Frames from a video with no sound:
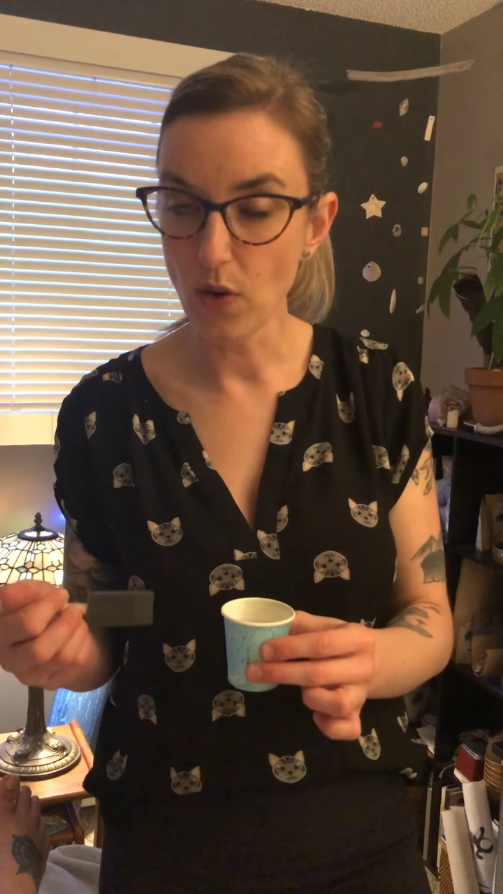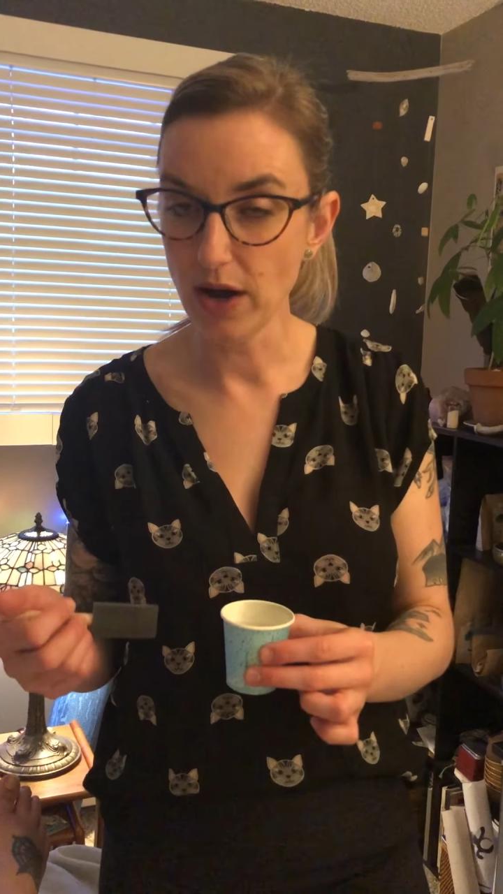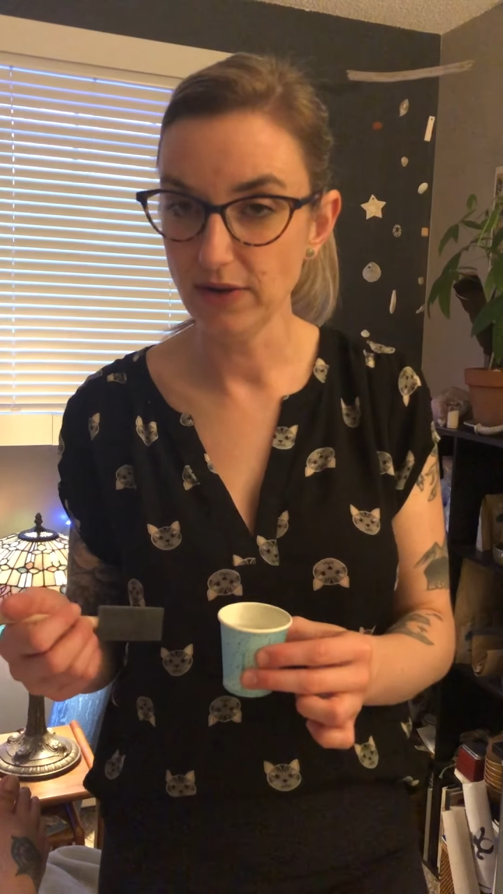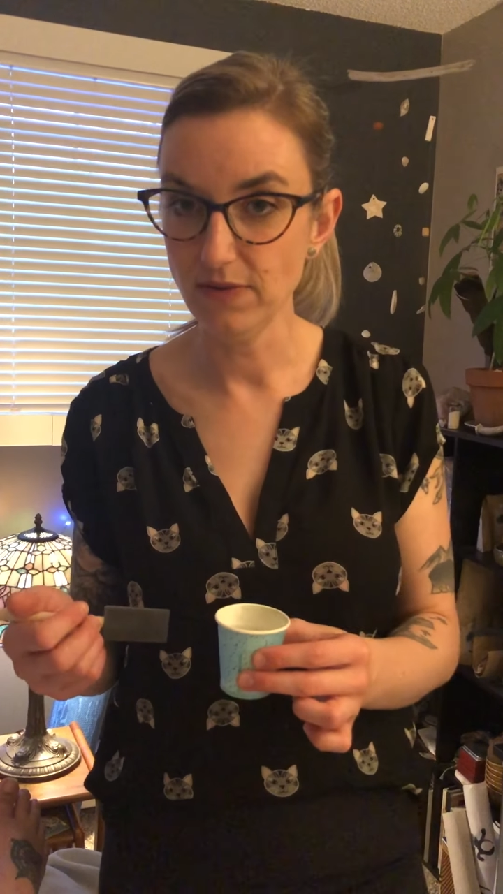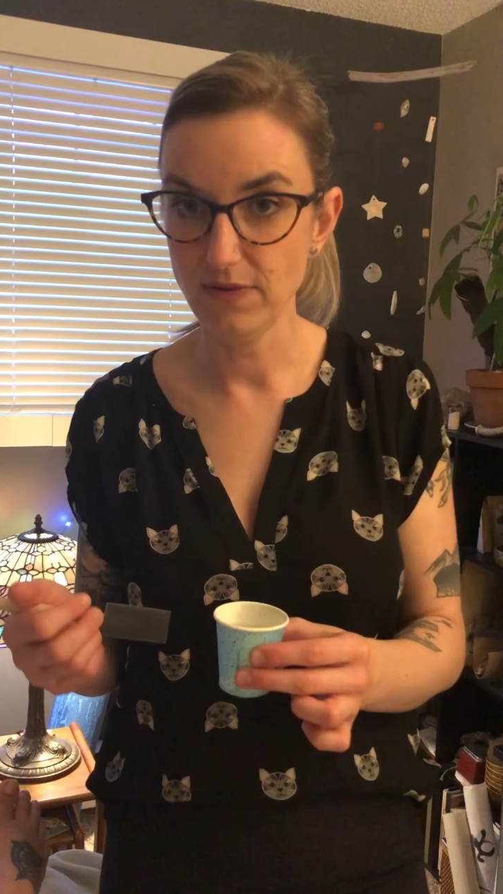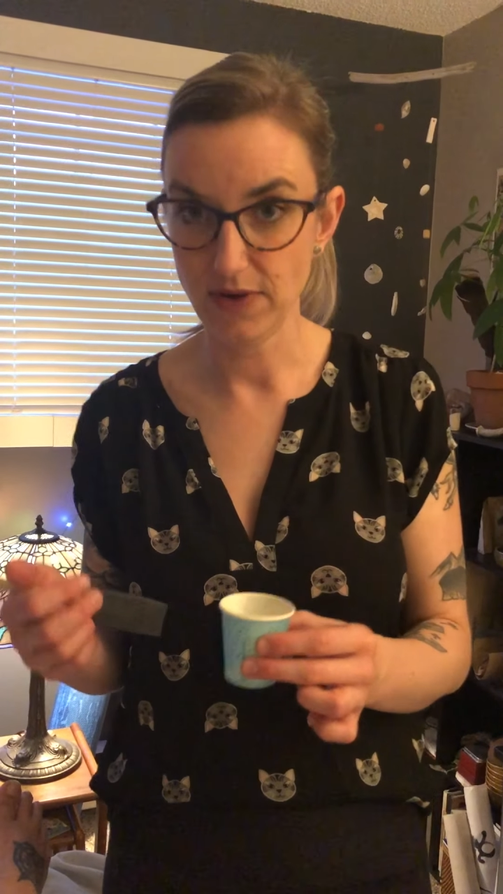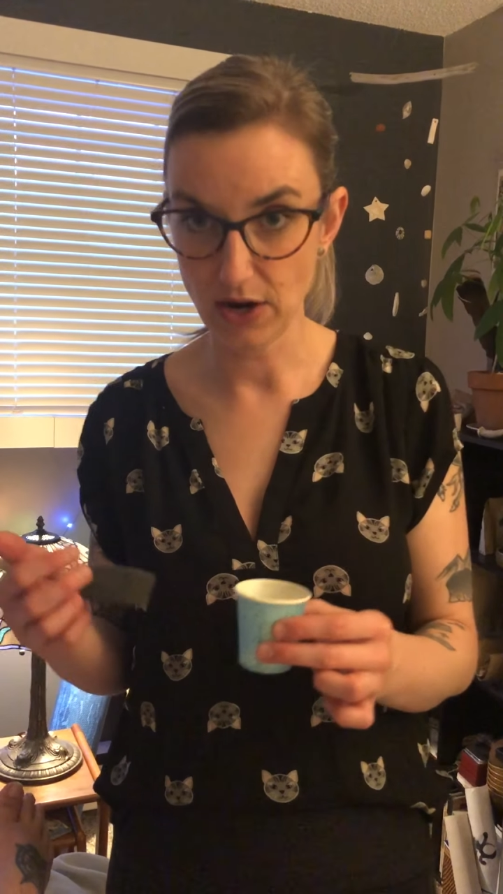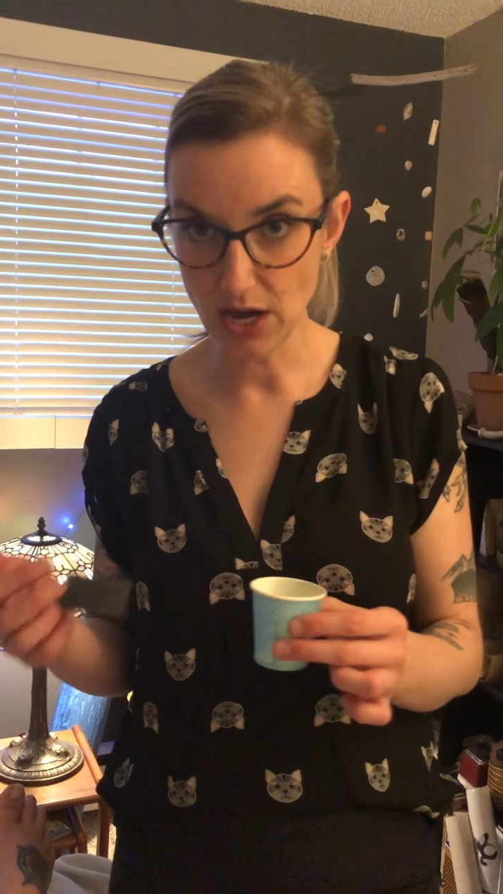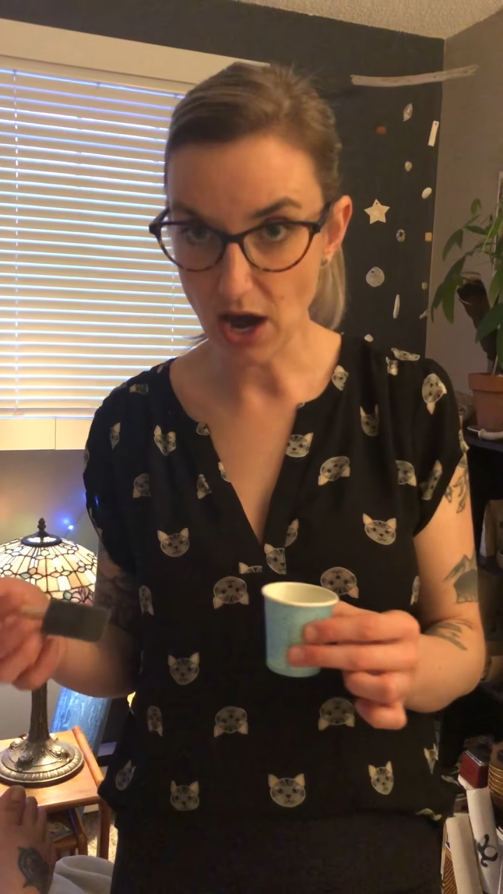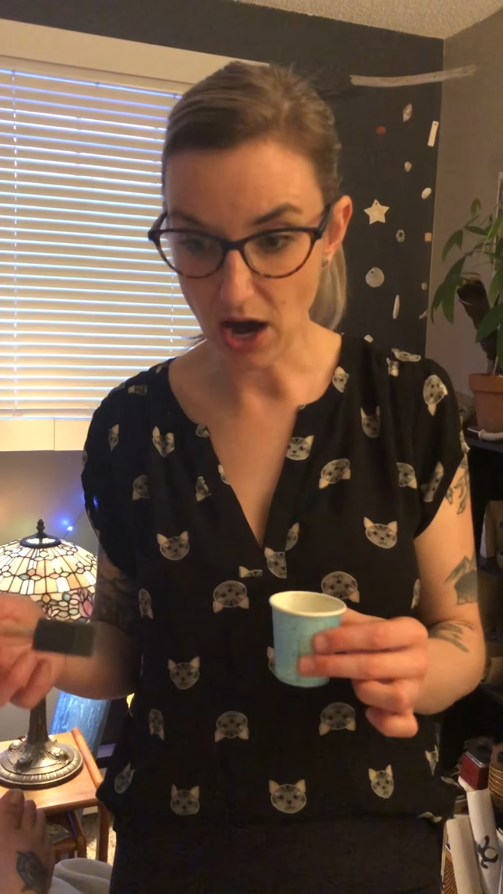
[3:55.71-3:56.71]
on
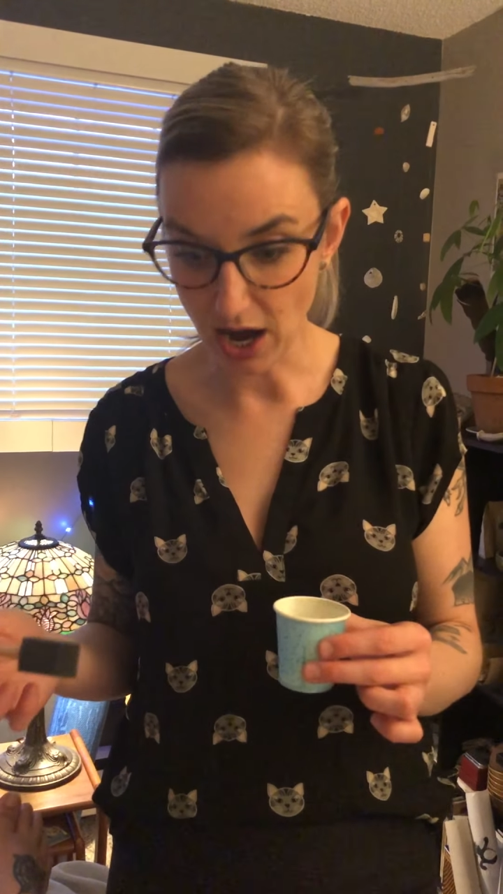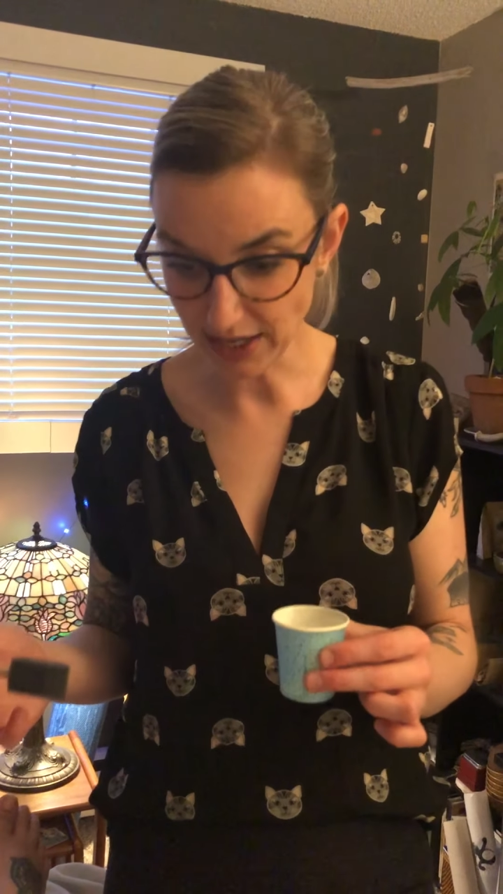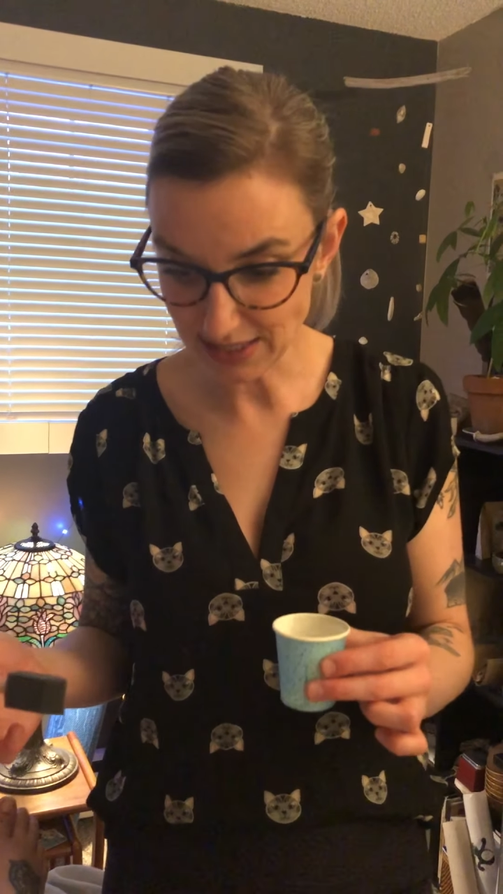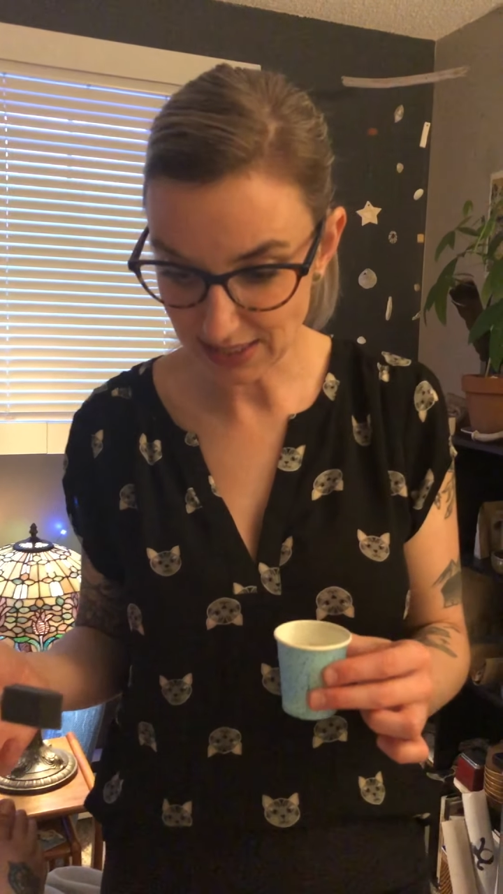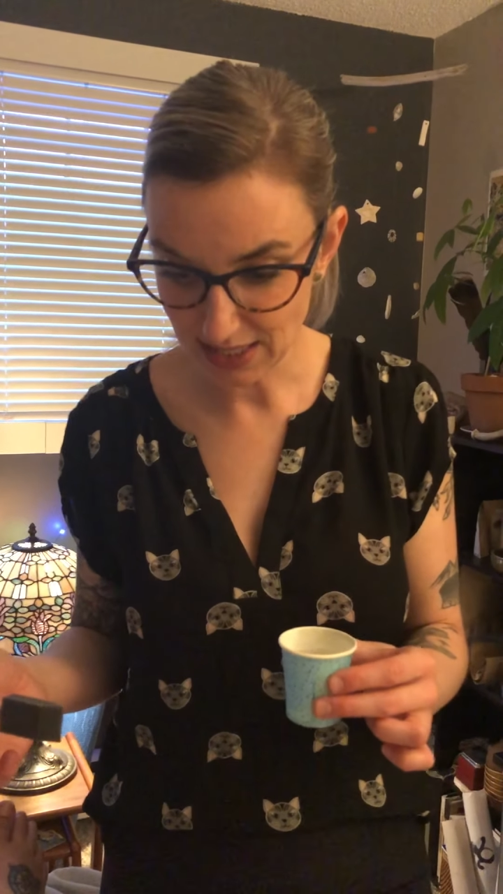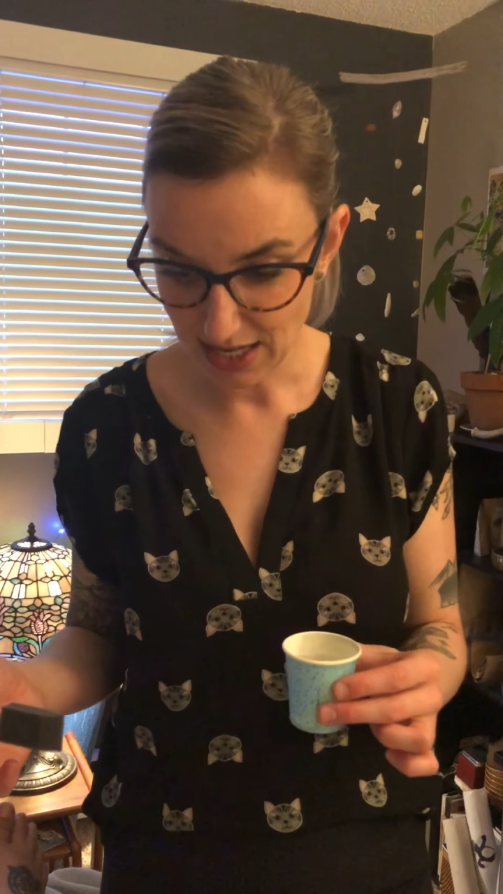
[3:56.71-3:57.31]
very hot.